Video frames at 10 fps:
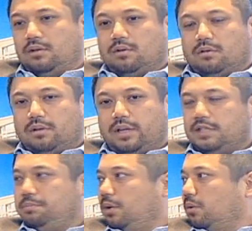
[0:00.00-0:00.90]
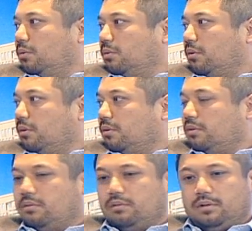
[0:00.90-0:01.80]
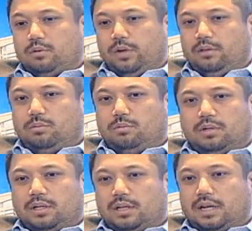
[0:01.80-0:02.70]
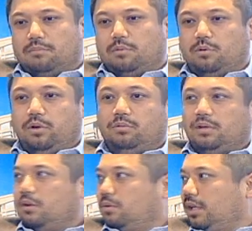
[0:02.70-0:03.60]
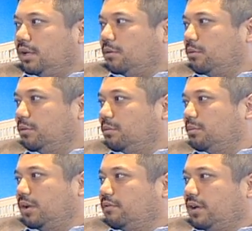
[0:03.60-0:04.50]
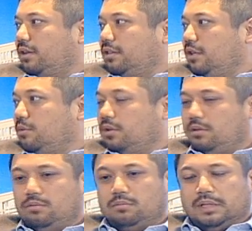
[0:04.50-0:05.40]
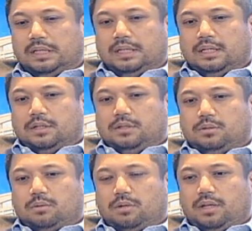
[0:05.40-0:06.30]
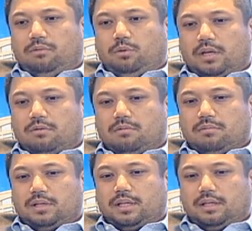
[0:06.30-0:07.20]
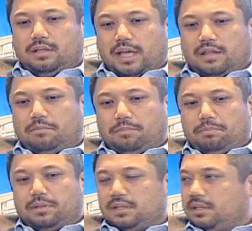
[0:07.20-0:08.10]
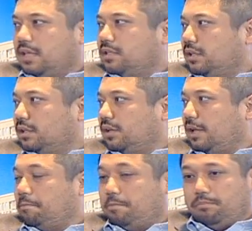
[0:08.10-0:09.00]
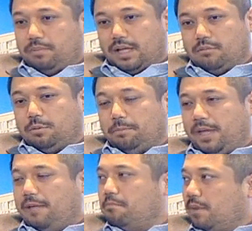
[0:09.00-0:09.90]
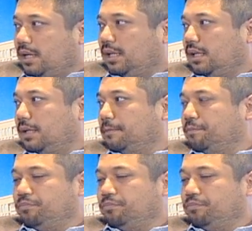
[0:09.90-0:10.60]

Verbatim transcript: HBO or going to a club or going to karaoke or going to whatever other thing you want to do. So if you cannot get the people's attention and get them to pay money